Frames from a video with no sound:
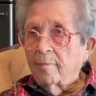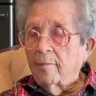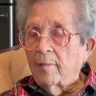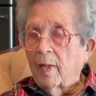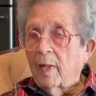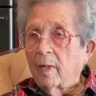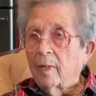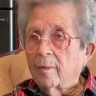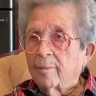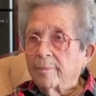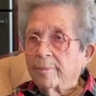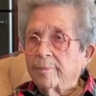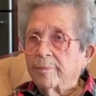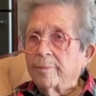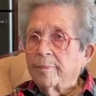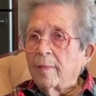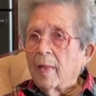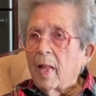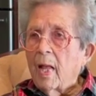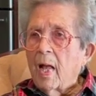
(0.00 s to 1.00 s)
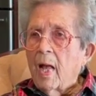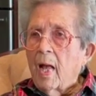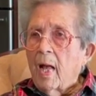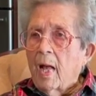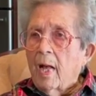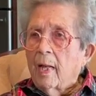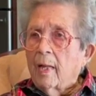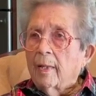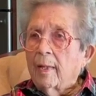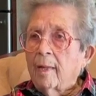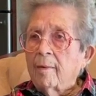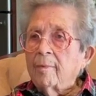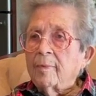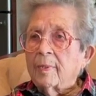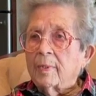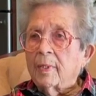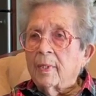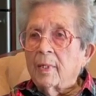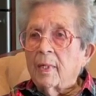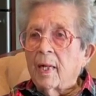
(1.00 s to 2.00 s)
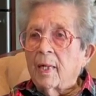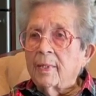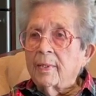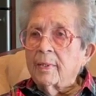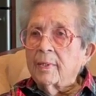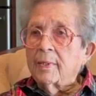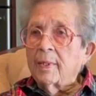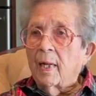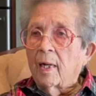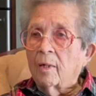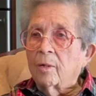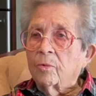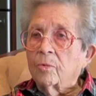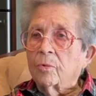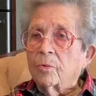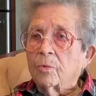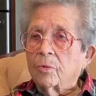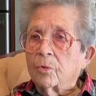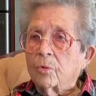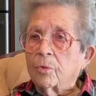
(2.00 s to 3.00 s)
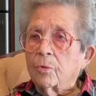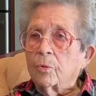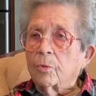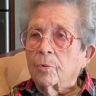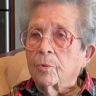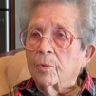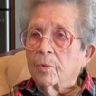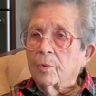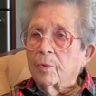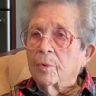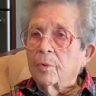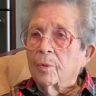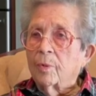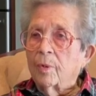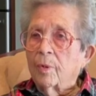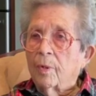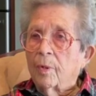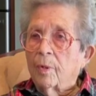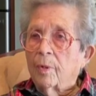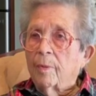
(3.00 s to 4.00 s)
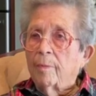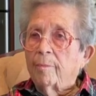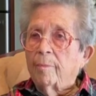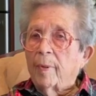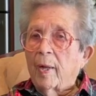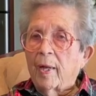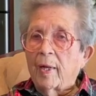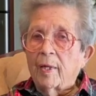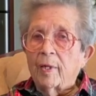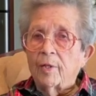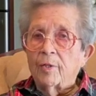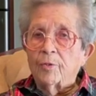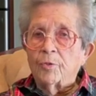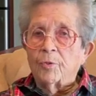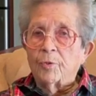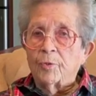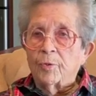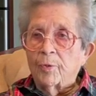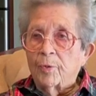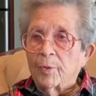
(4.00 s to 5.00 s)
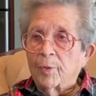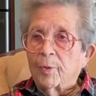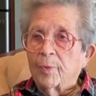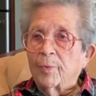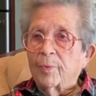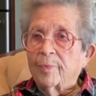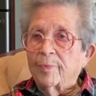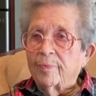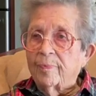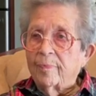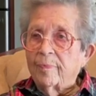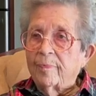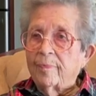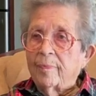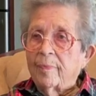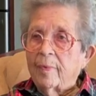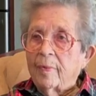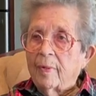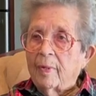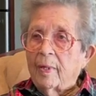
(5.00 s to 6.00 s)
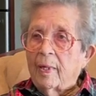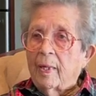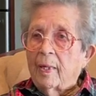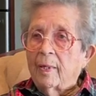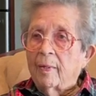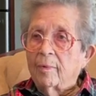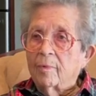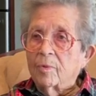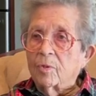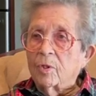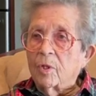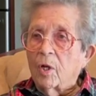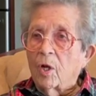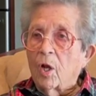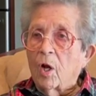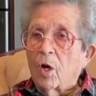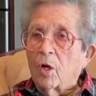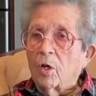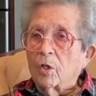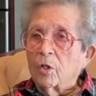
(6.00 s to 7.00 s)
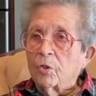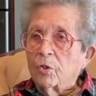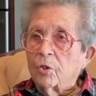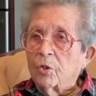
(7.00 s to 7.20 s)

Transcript: Oh, that was a nice house too. Package or no, it was large.